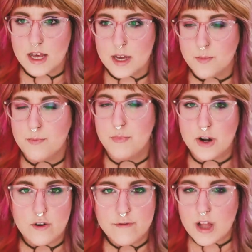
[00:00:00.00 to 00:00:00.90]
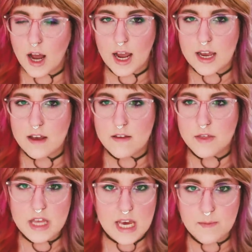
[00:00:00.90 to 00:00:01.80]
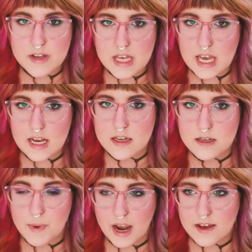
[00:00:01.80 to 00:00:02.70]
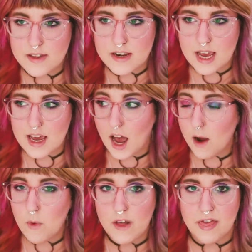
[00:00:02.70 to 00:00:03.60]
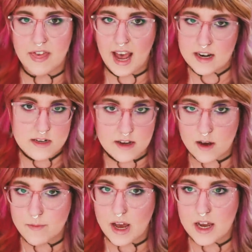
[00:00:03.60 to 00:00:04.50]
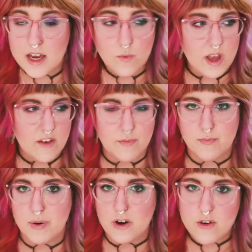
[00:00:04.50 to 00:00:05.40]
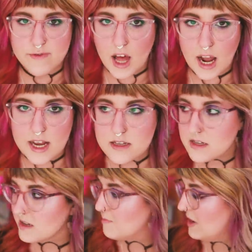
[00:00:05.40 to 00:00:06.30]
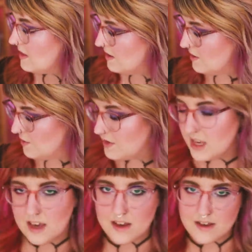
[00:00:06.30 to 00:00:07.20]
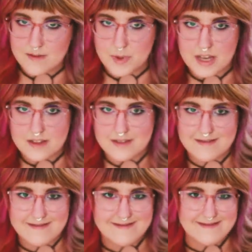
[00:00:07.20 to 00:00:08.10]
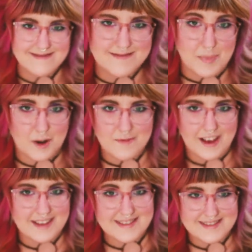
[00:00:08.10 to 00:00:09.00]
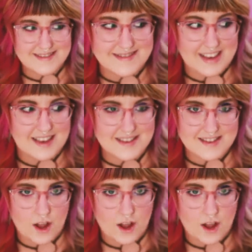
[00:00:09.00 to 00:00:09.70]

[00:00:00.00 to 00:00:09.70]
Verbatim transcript: like butterfly themed things back in the day. I want that to come back. Can we have butterflies be the new thing, please? Butterflies? Yes?